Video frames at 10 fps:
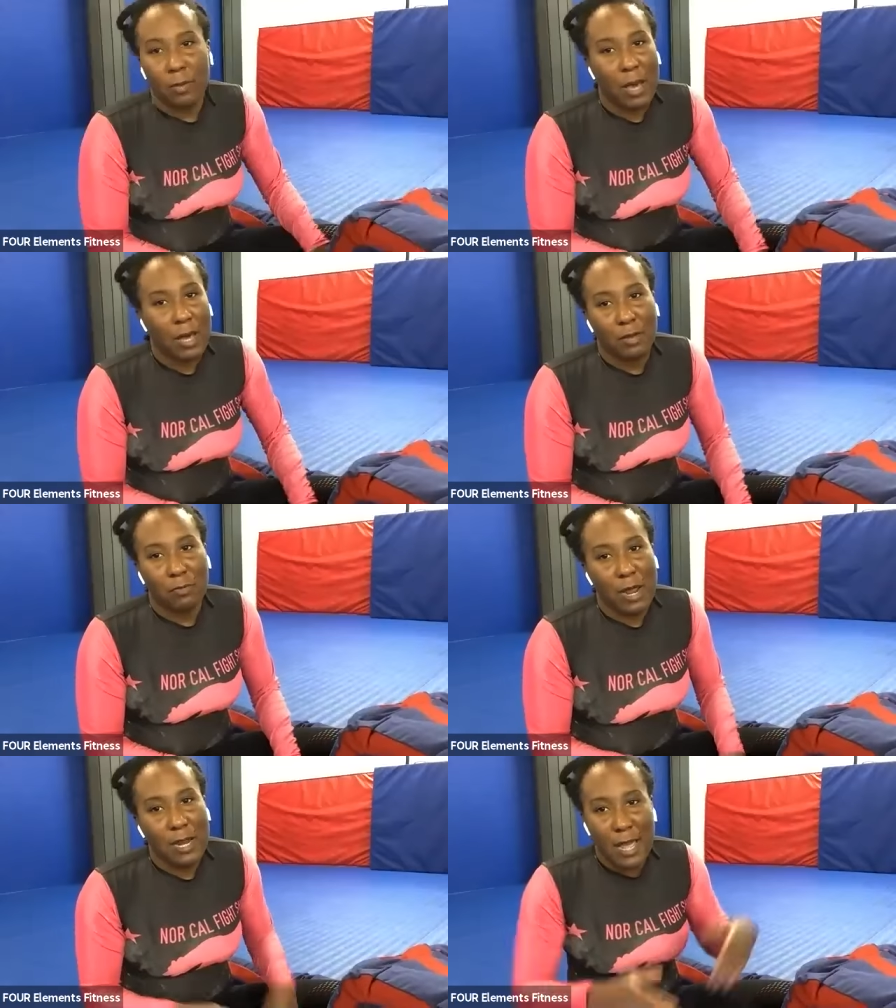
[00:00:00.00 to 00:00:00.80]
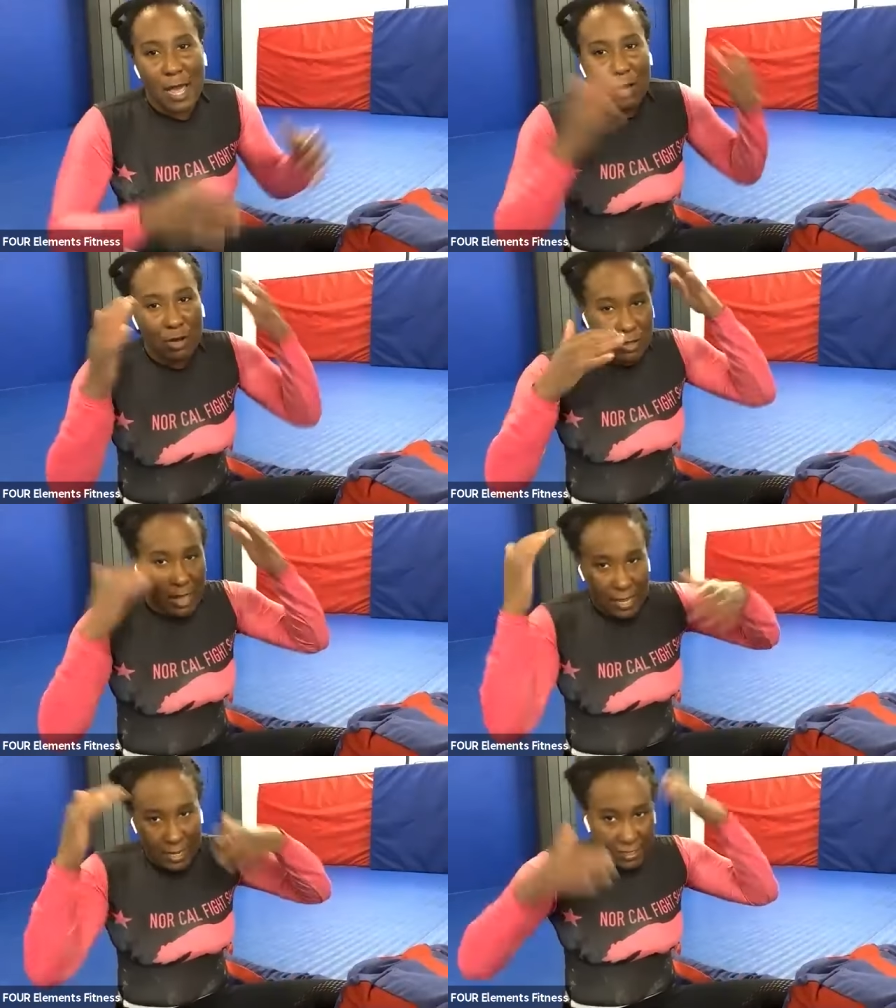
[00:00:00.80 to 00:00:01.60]
about it right now,
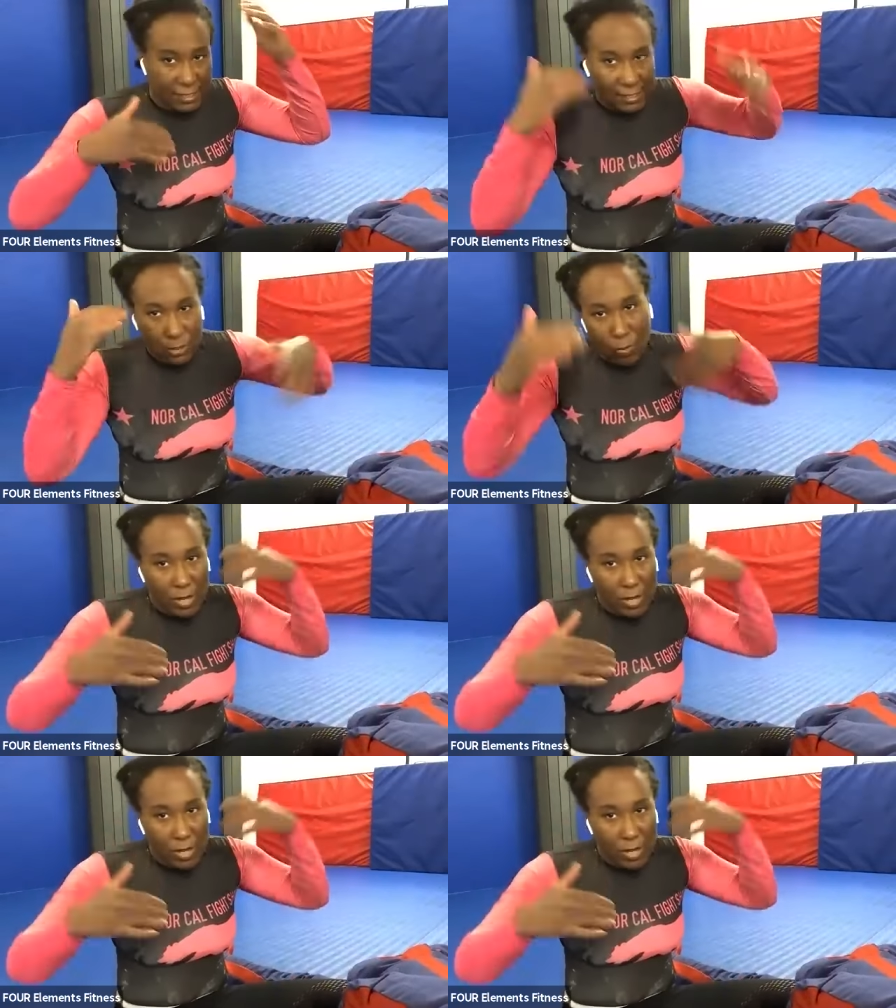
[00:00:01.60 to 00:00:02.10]
like, because this